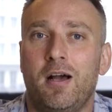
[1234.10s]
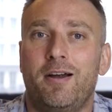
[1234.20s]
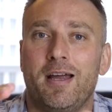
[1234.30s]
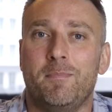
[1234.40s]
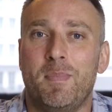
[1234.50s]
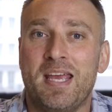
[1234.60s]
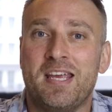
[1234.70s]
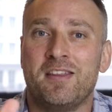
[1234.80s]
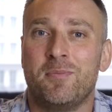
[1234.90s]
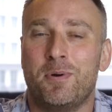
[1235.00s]
All right,
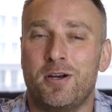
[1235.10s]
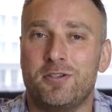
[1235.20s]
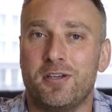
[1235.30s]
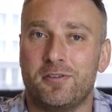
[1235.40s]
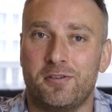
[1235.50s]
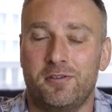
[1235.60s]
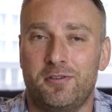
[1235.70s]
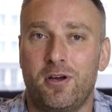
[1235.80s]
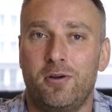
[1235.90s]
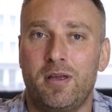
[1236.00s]
making the purchase.
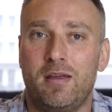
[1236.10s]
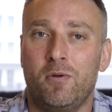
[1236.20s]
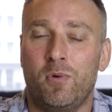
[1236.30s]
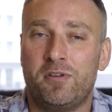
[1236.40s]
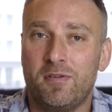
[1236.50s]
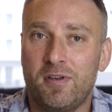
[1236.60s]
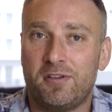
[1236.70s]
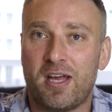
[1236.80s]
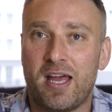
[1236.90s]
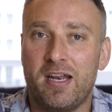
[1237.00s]
So once you've
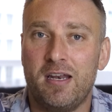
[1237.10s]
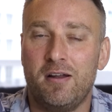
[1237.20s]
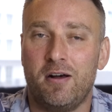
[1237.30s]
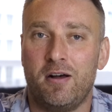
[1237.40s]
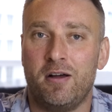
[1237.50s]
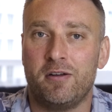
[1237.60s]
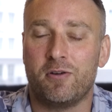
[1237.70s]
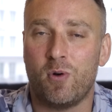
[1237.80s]
decided on